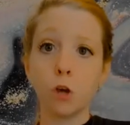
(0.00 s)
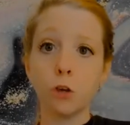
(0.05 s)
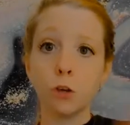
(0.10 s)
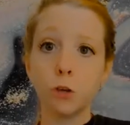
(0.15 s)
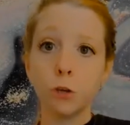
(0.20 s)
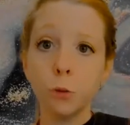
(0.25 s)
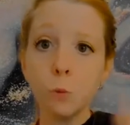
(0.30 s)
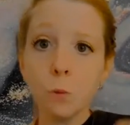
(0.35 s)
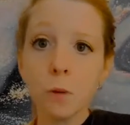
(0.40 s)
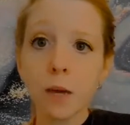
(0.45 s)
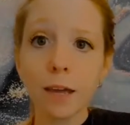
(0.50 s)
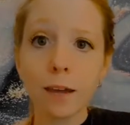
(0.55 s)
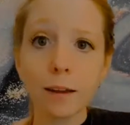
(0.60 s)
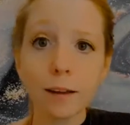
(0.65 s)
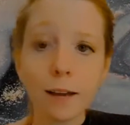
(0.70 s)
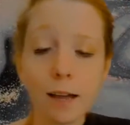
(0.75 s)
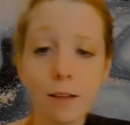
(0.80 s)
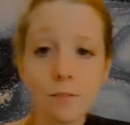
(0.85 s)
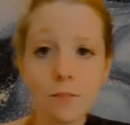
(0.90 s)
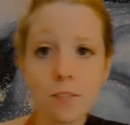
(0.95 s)
You can't
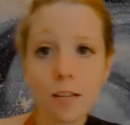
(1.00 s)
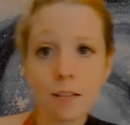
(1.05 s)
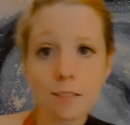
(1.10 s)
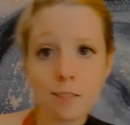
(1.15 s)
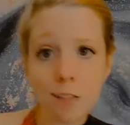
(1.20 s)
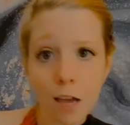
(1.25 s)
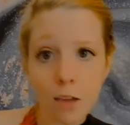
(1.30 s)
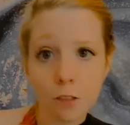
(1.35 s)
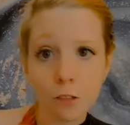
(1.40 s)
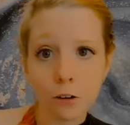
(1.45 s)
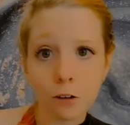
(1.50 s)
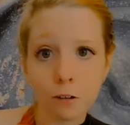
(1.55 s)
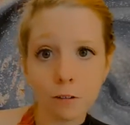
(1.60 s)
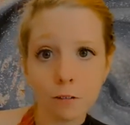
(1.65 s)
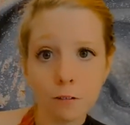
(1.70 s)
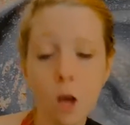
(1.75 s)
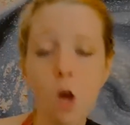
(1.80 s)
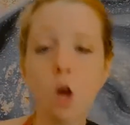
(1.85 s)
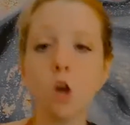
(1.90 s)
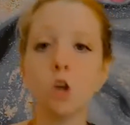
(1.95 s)
have sex either.
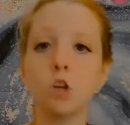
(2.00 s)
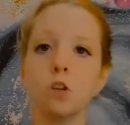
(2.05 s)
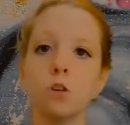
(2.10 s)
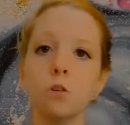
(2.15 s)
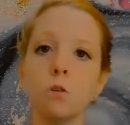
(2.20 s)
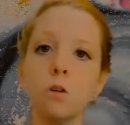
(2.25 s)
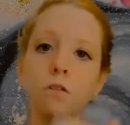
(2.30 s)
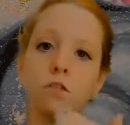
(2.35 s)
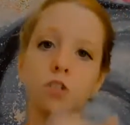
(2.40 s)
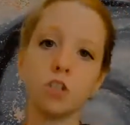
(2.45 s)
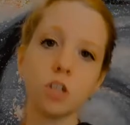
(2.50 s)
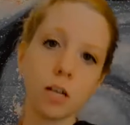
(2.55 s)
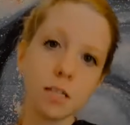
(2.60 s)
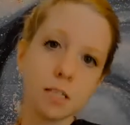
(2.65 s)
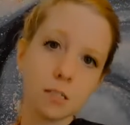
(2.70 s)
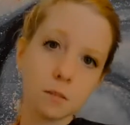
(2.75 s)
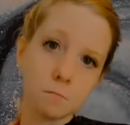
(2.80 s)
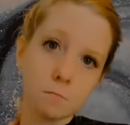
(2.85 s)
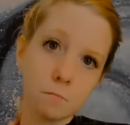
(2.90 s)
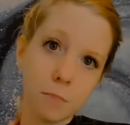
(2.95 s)
You have
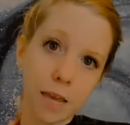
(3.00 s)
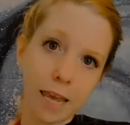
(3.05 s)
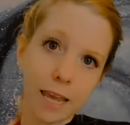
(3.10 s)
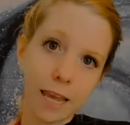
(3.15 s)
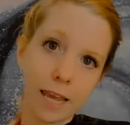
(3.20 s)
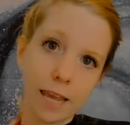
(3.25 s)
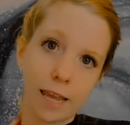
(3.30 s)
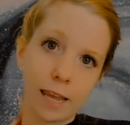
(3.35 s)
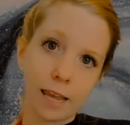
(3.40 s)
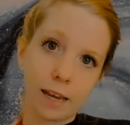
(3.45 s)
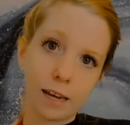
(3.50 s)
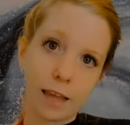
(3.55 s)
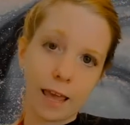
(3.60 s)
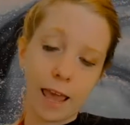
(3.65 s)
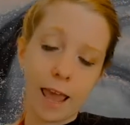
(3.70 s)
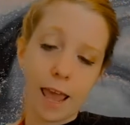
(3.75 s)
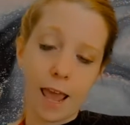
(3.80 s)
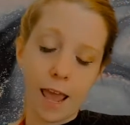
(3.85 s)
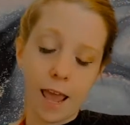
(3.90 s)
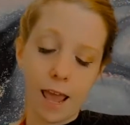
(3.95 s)
just made
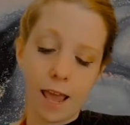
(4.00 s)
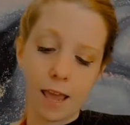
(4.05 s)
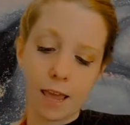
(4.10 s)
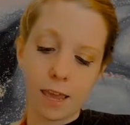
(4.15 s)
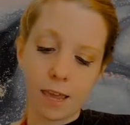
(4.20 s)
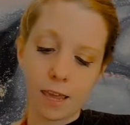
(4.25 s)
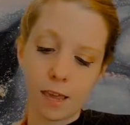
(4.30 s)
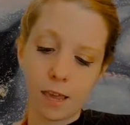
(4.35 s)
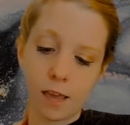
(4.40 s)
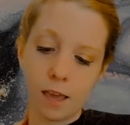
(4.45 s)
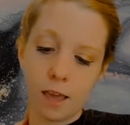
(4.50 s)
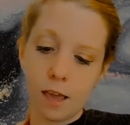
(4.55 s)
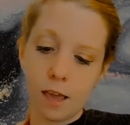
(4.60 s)
a